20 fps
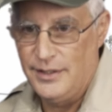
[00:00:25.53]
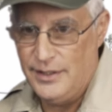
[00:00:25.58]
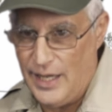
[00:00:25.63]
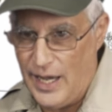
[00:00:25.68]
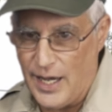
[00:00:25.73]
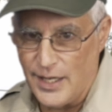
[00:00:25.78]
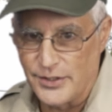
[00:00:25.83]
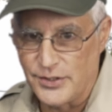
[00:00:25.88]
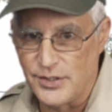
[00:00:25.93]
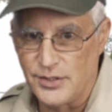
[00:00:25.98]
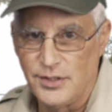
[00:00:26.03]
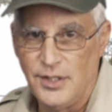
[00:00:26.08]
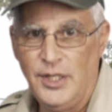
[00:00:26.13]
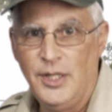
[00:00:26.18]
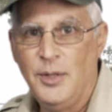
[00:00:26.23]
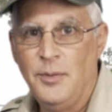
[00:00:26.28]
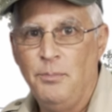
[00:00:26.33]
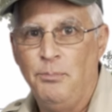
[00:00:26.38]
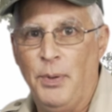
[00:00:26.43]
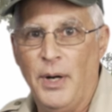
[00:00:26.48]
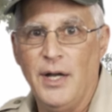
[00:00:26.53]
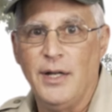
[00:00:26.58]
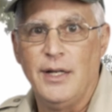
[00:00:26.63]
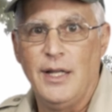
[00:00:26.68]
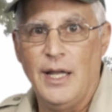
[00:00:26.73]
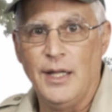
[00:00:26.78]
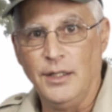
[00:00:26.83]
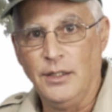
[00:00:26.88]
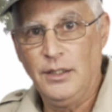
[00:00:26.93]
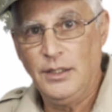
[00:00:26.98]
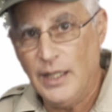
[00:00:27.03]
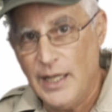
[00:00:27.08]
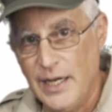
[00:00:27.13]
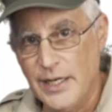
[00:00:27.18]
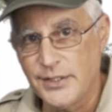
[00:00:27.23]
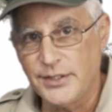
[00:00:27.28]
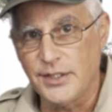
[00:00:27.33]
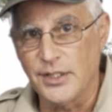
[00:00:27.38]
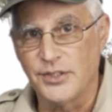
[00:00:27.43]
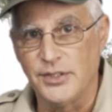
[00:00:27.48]
Yes. But at
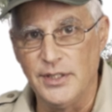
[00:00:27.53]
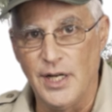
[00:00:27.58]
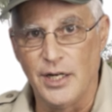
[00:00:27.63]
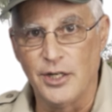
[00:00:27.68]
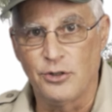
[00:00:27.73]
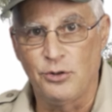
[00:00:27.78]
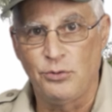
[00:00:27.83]
least it's not a